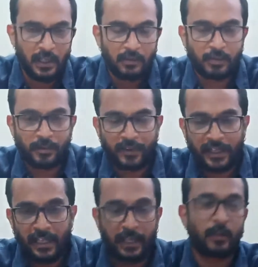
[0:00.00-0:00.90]
From a
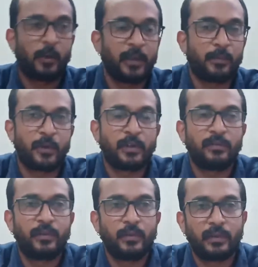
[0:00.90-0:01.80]
very economic point of
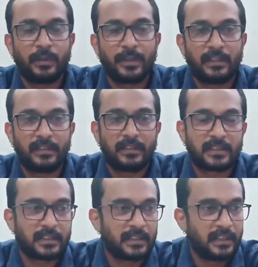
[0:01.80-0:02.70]
view, I mean,
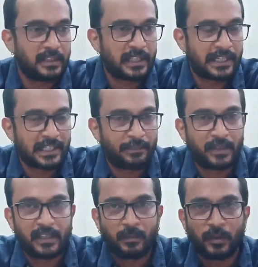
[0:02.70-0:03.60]
it's
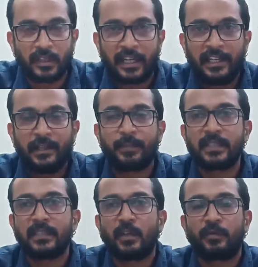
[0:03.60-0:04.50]
accepted that more than
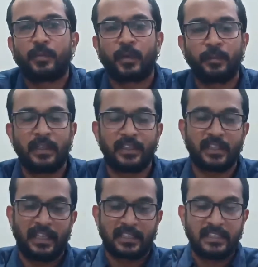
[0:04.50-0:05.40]
90% of our
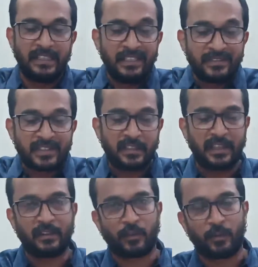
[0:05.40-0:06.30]
population actually lives in the
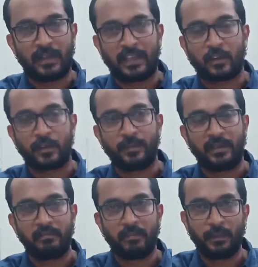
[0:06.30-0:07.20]
informal
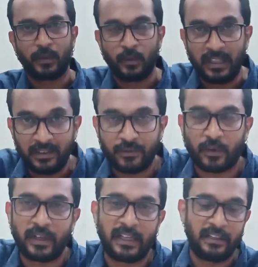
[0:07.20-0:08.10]
economy. People who live
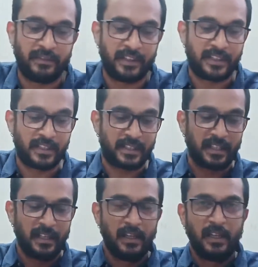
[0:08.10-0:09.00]
on daily wages,
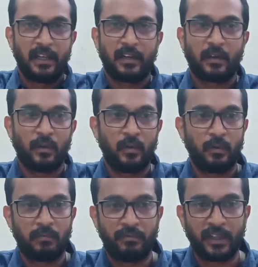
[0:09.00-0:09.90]
who,
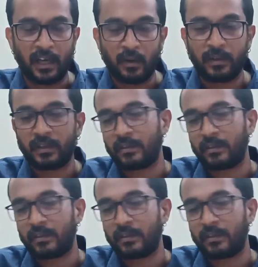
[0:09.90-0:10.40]
without